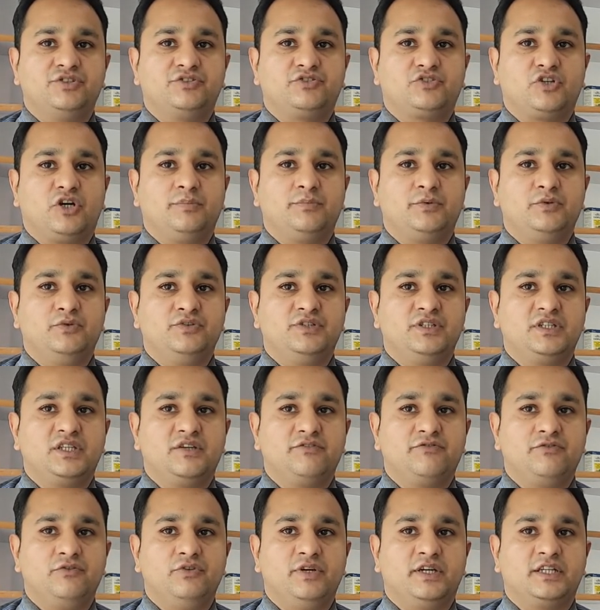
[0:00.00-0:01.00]
Stop using
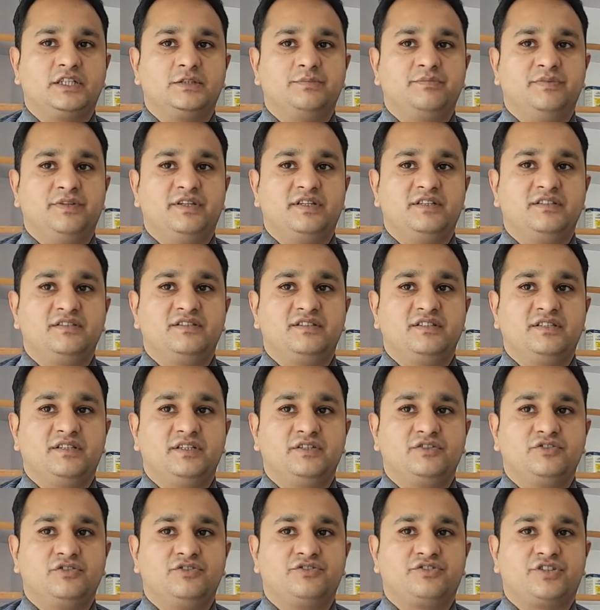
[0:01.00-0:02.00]
if you experience
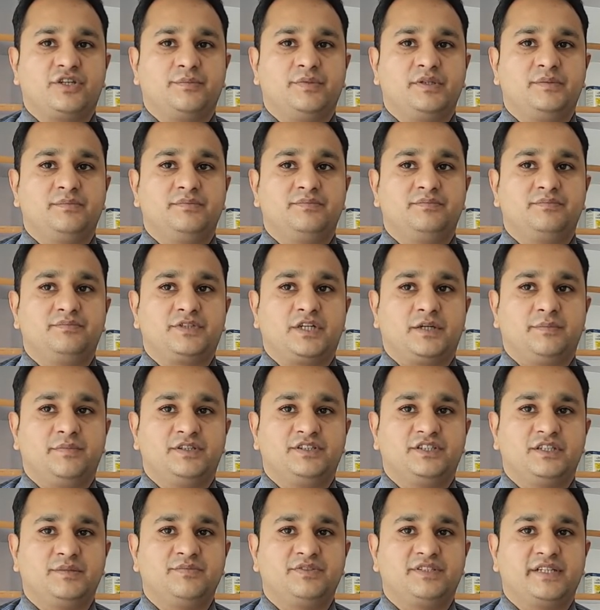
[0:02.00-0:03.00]
serious or trouble,
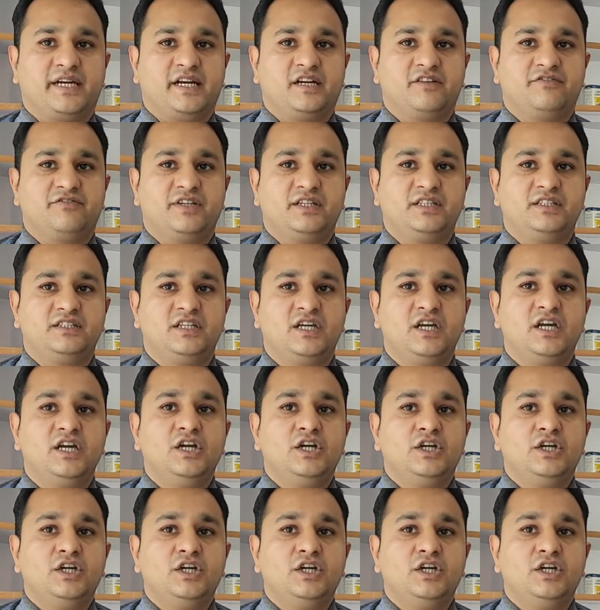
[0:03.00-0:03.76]
troublesome side effects.